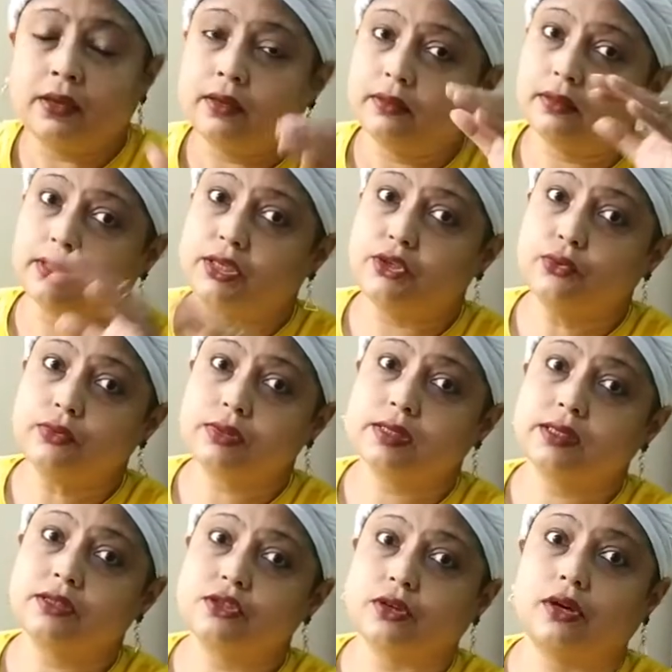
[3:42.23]
The
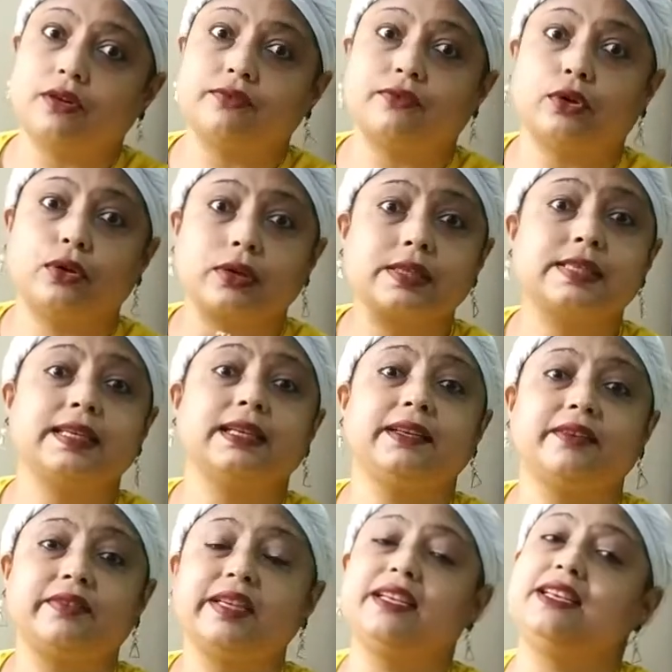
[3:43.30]
usage of
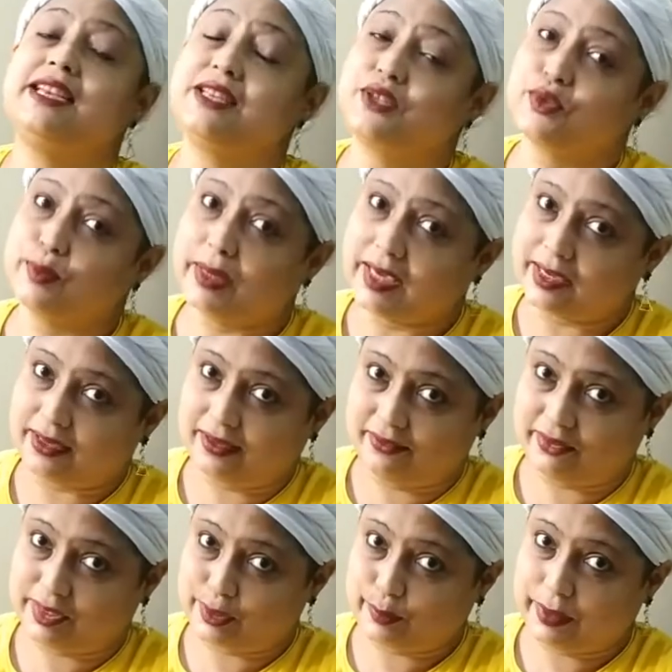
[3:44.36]
auxiliary need to be
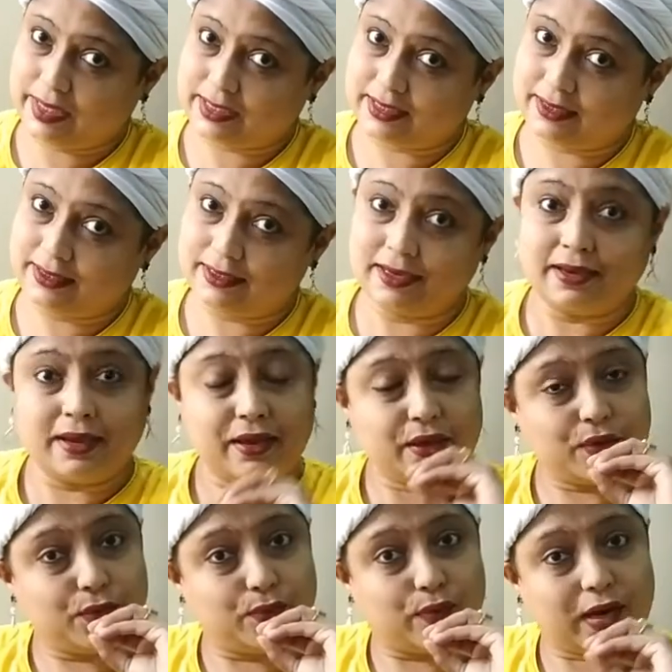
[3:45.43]
respected.
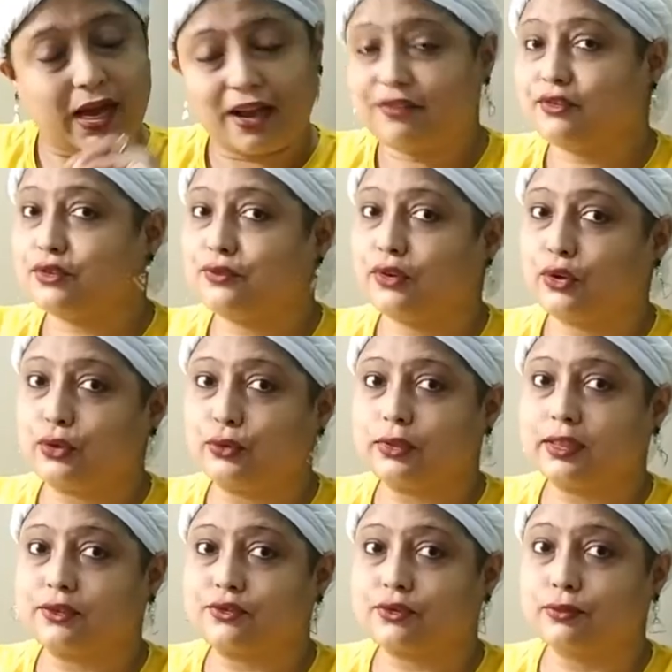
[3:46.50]
You have to follow
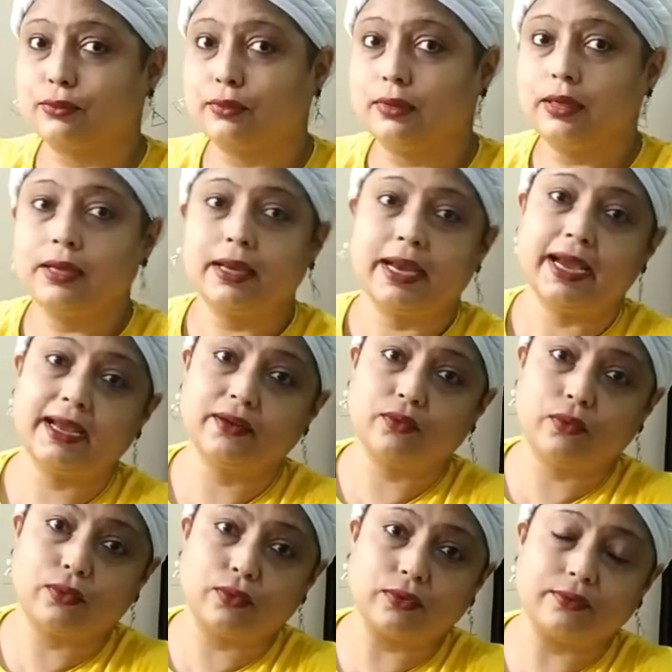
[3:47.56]
that rule and
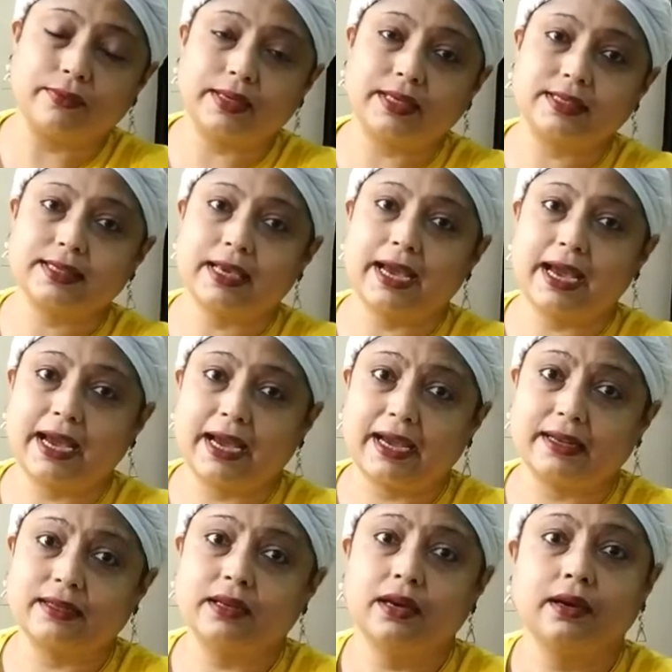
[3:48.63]
always
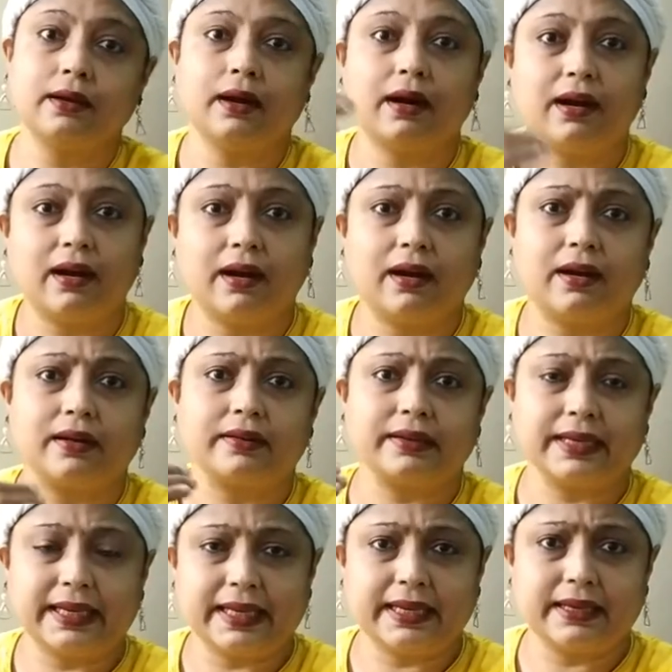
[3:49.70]
add are,
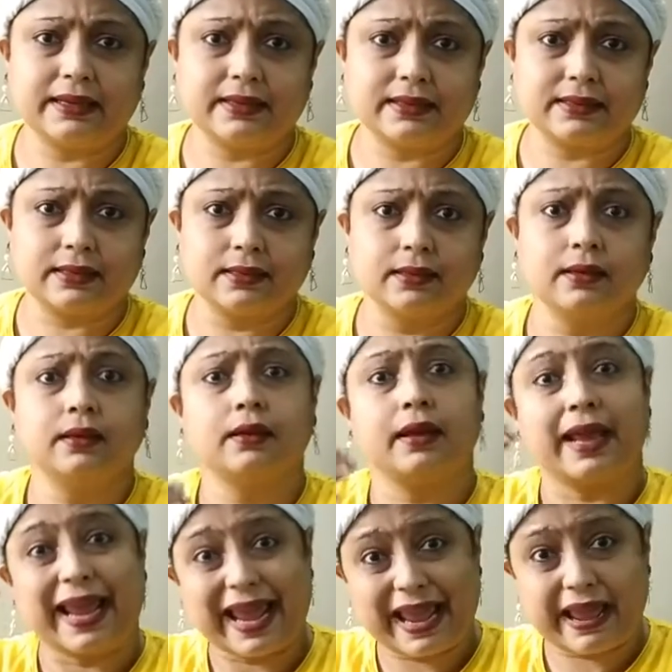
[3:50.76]
is,
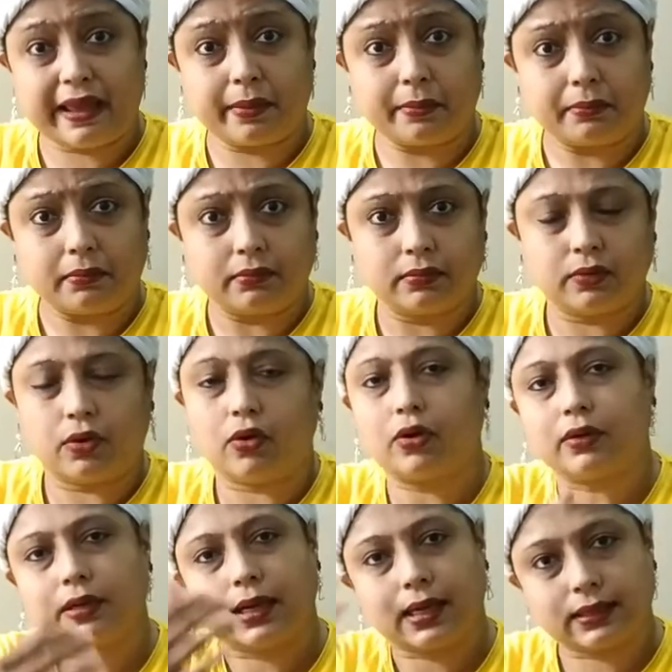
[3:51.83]
am
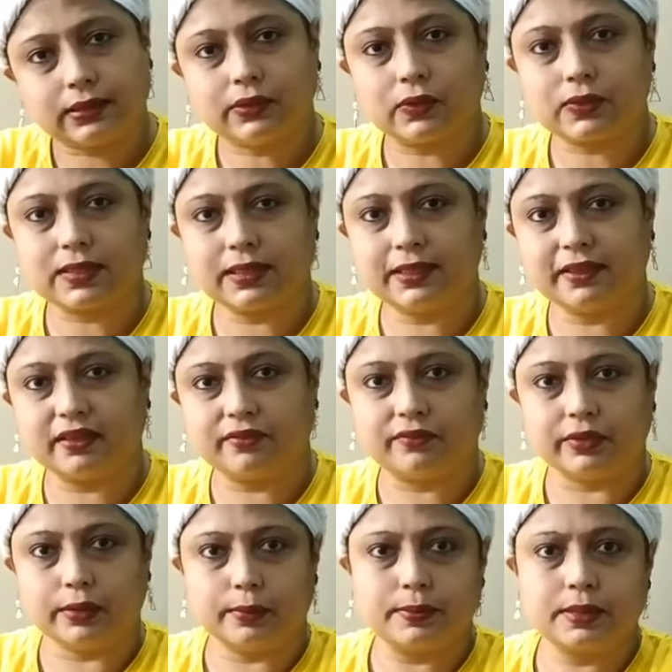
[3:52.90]
or other auxiliary
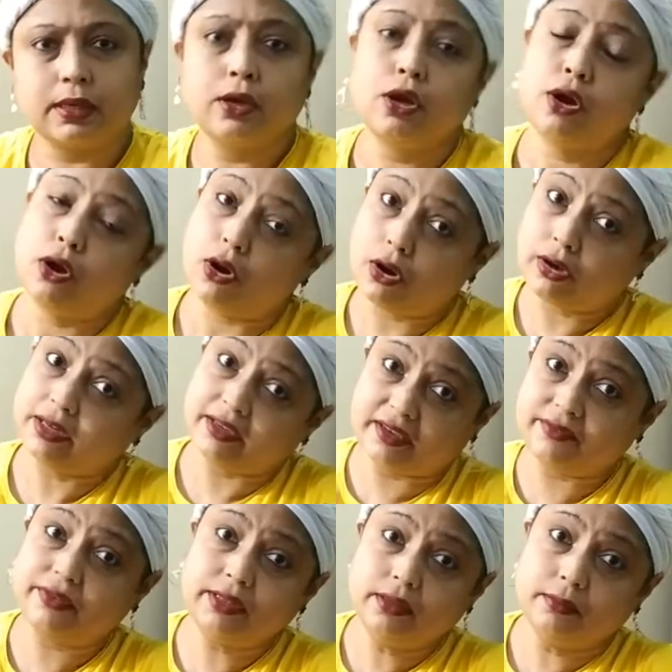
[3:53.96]
verbs or
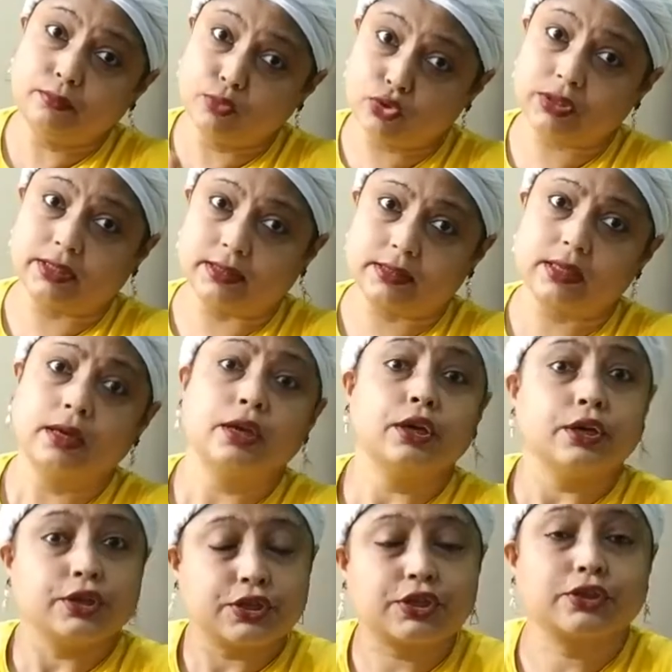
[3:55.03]
even modals.
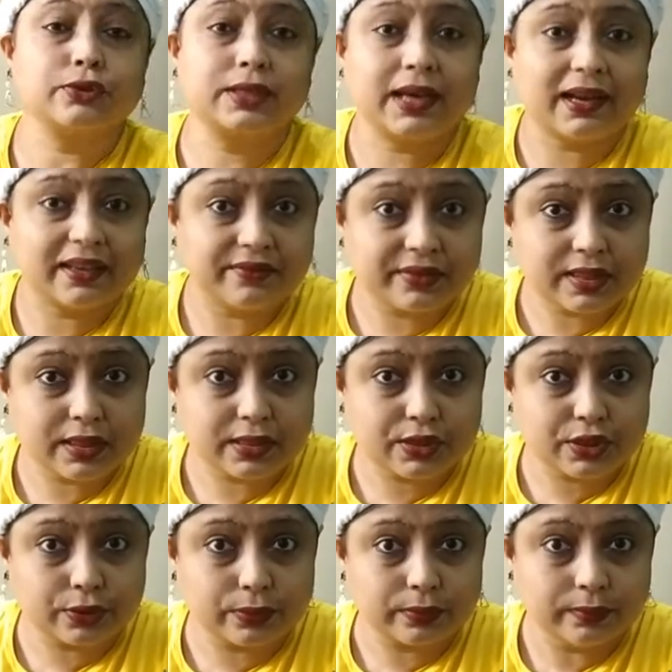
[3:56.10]
Should I visit
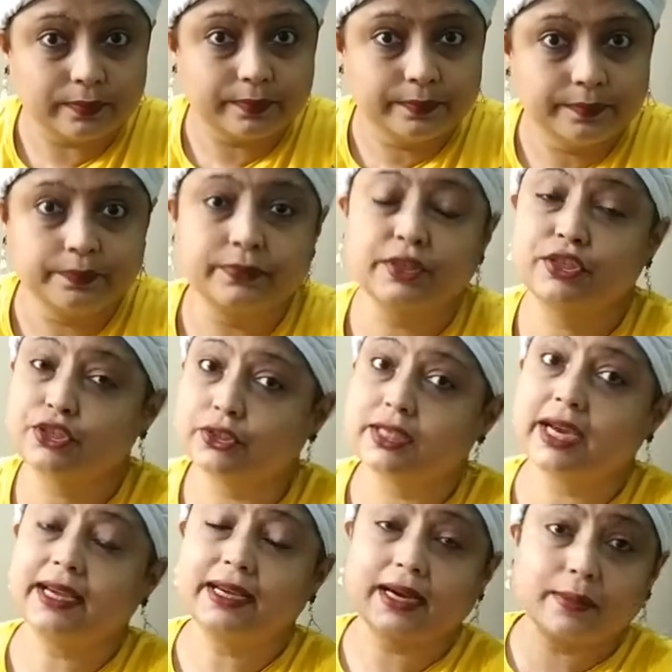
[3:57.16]
you? Should
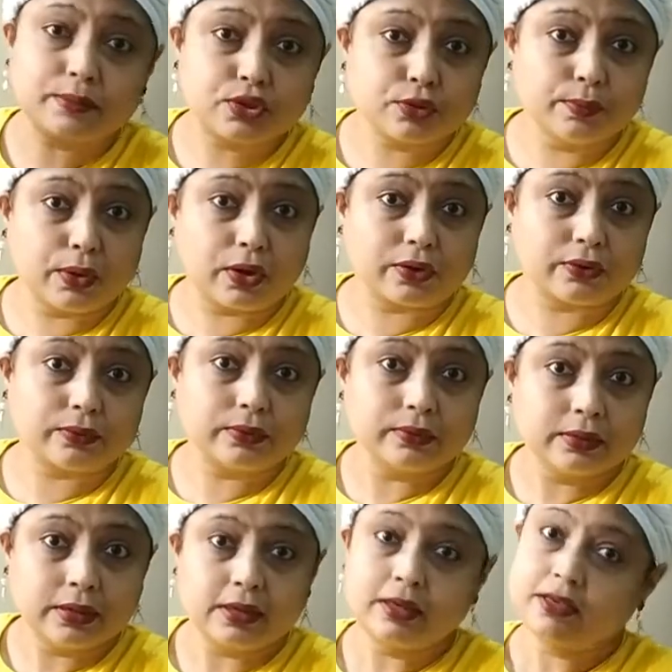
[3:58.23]
I come tomorrow?
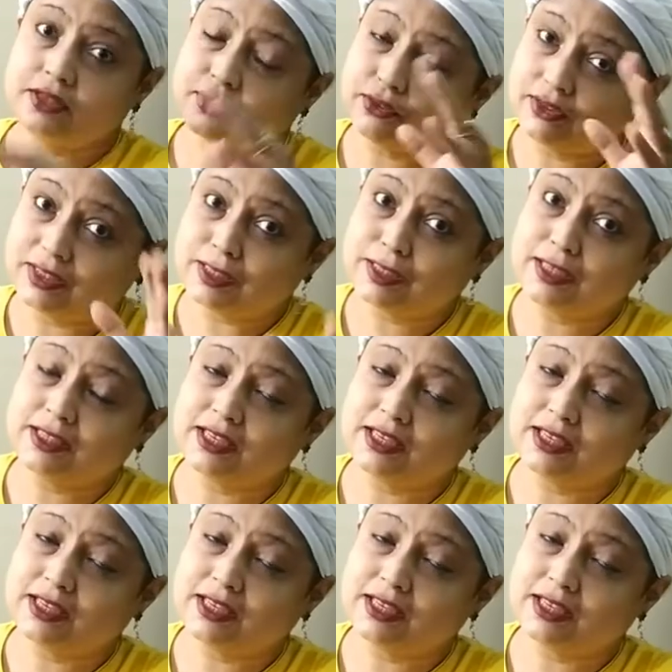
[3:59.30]
So this is